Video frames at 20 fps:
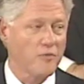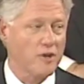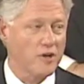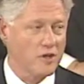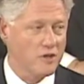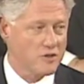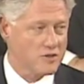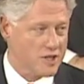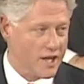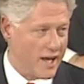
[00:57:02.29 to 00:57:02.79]
the
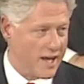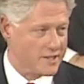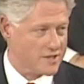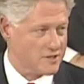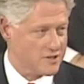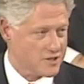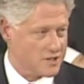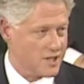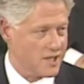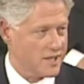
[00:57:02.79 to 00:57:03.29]
new tax
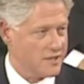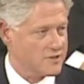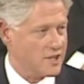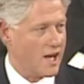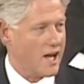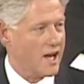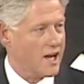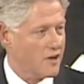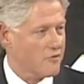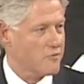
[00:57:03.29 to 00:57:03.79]
incentives
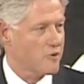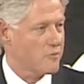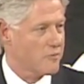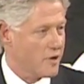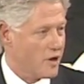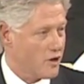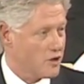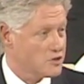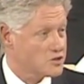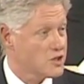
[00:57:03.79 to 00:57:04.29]
I have
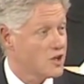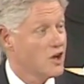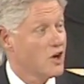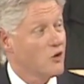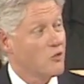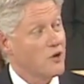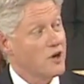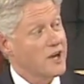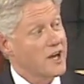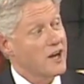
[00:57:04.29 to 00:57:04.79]
proposed
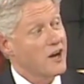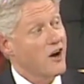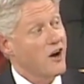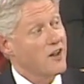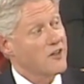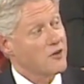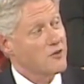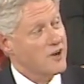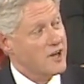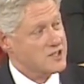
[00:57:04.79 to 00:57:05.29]
will get all
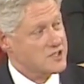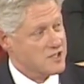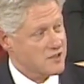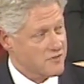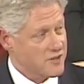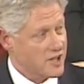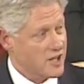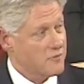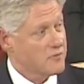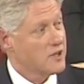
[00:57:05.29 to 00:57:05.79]
the rest of
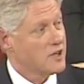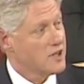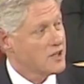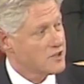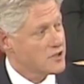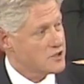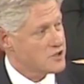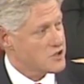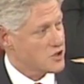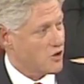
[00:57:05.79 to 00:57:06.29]
them
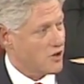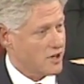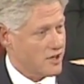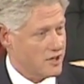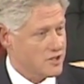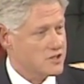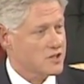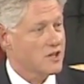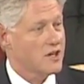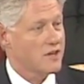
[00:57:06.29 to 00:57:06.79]
to join
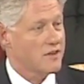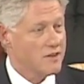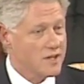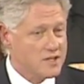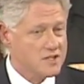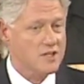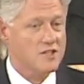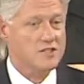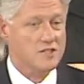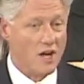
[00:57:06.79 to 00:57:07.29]
us.
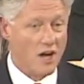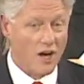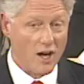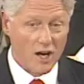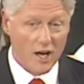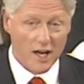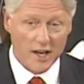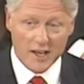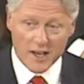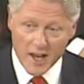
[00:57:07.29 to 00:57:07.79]
This is
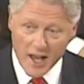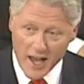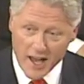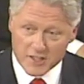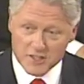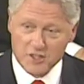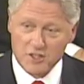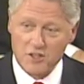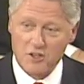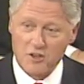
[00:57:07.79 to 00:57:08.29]
a
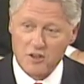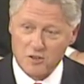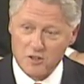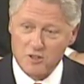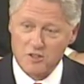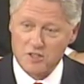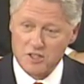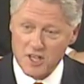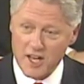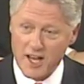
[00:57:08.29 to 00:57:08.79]
national
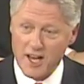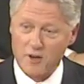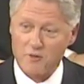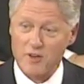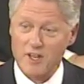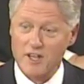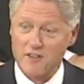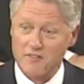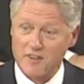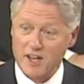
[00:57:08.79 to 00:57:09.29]
crusade.
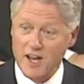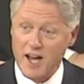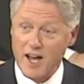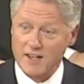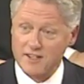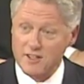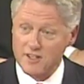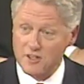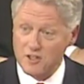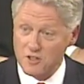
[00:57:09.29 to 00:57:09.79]
We have
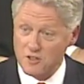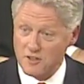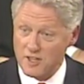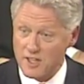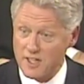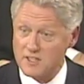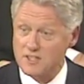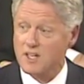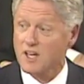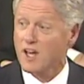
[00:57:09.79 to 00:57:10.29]
got to do
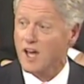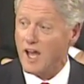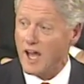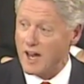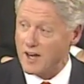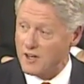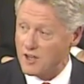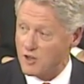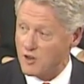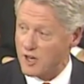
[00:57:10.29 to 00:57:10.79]
this
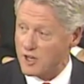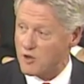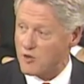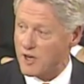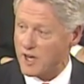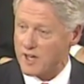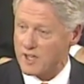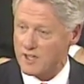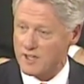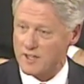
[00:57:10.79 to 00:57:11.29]
and do it
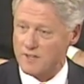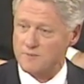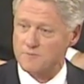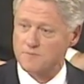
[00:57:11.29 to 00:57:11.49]
quickly.